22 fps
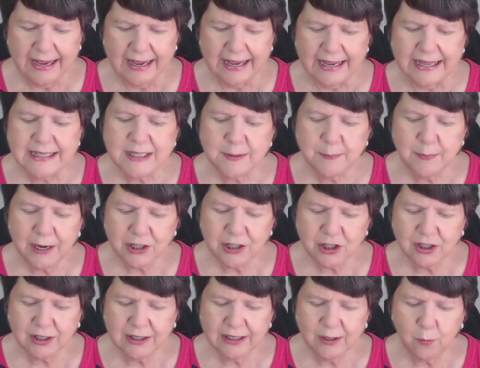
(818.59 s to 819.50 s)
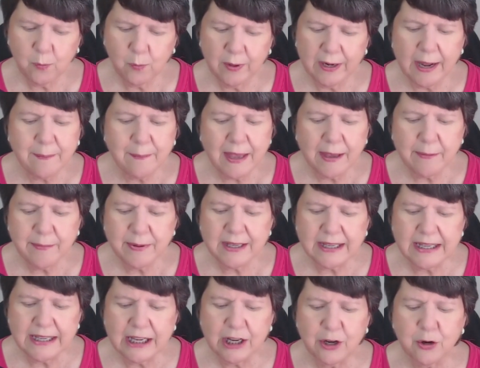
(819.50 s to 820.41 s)
especially when I may be
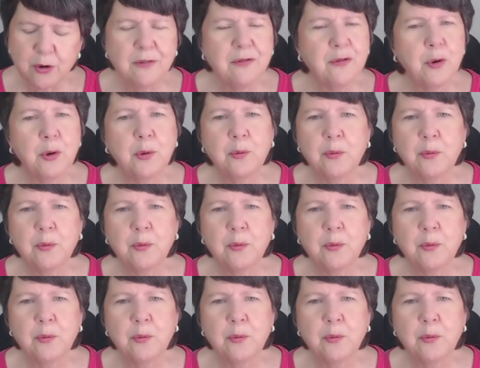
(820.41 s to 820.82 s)
eager for a